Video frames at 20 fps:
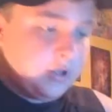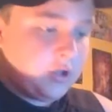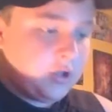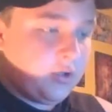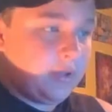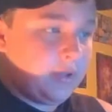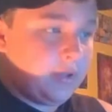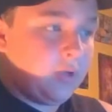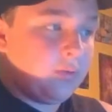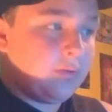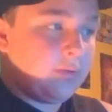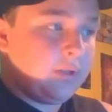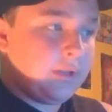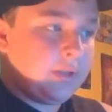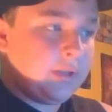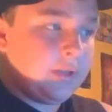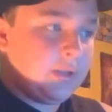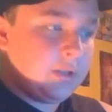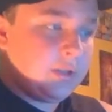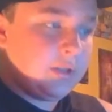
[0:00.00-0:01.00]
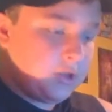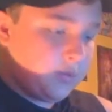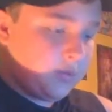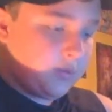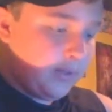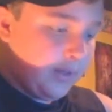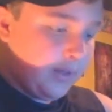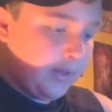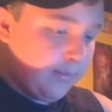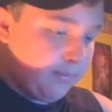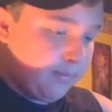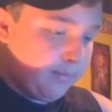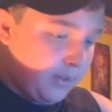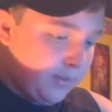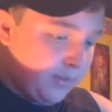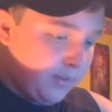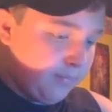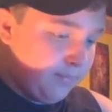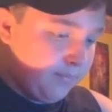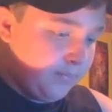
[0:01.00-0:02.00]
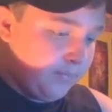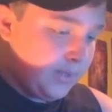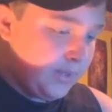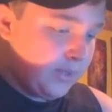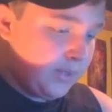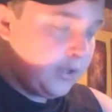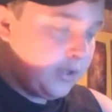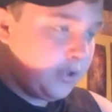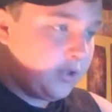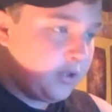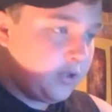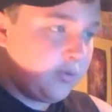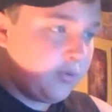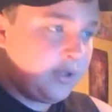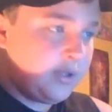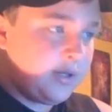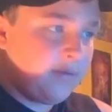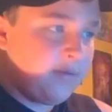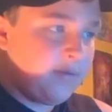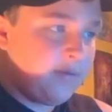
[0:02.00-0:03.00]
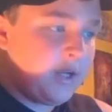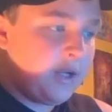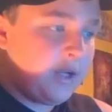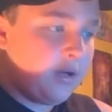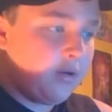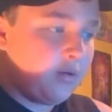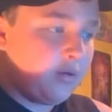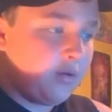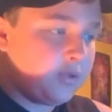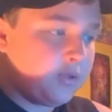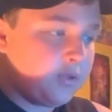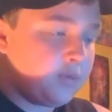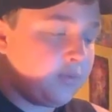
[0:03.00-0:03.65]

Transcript: I don't need these when I'm doing the videos.